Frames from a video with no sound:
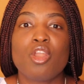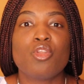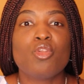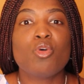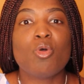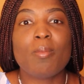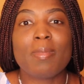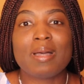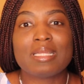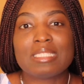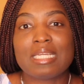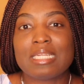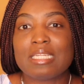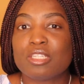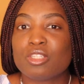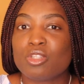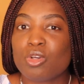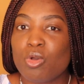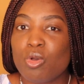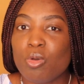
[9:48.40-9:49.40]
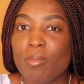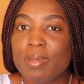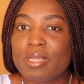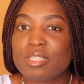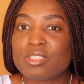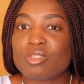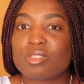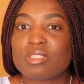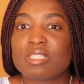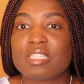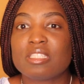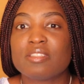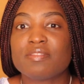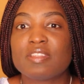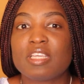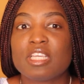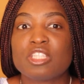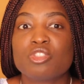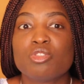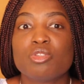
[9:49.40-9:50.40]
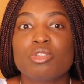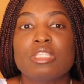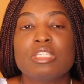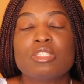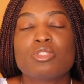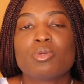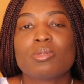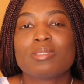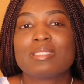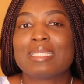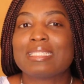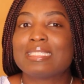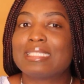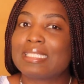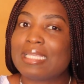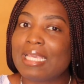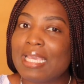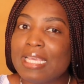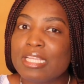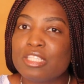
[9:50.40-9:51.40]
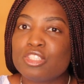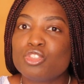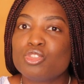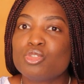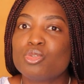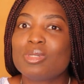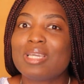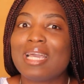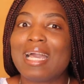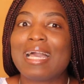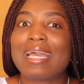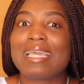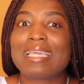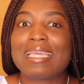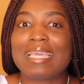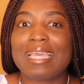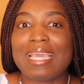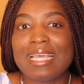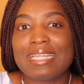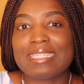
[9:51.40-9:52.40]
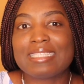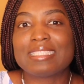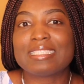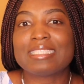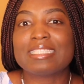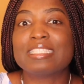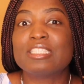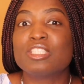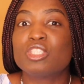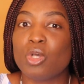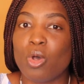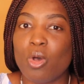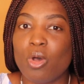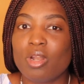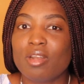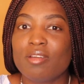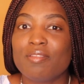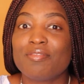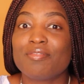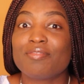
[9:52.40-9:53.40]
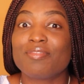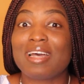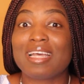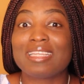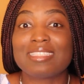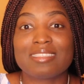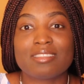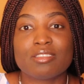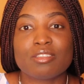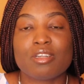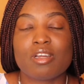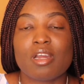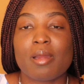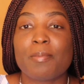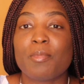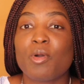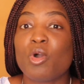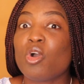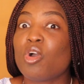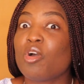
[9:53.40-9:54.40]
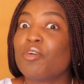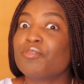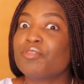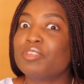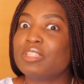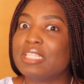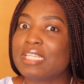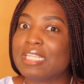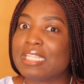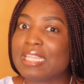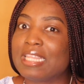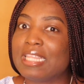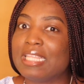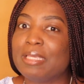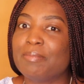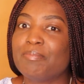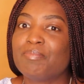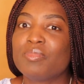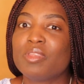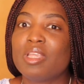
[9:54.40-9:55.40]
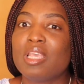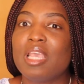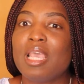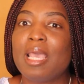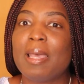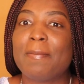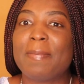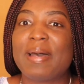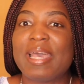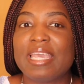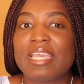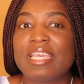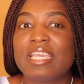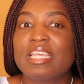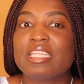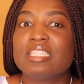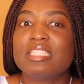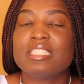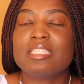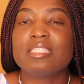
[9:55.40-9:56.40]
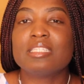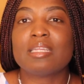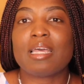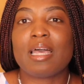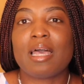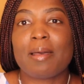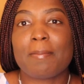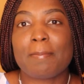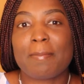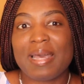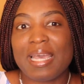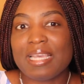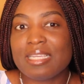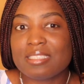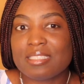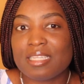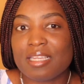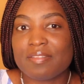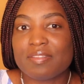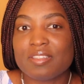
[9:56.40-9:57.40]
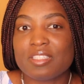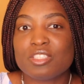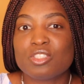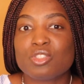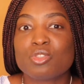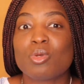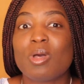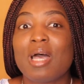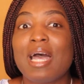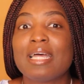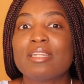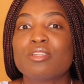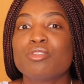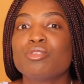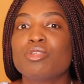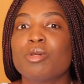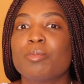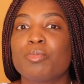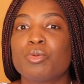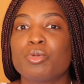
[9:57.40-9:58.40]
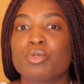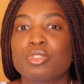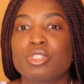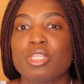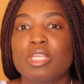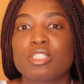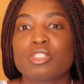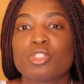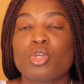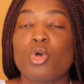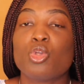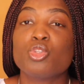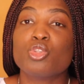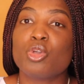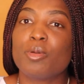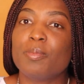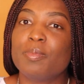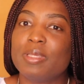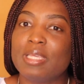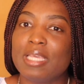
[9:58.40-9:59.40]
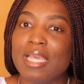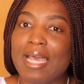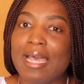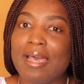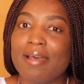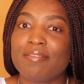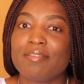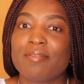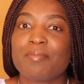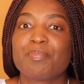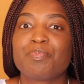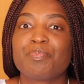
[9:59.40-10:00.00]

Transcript: No matter the document or certificate you need to authenticate, you can get it done faster and more conveniently by engaging my service to handle the process on your behalf.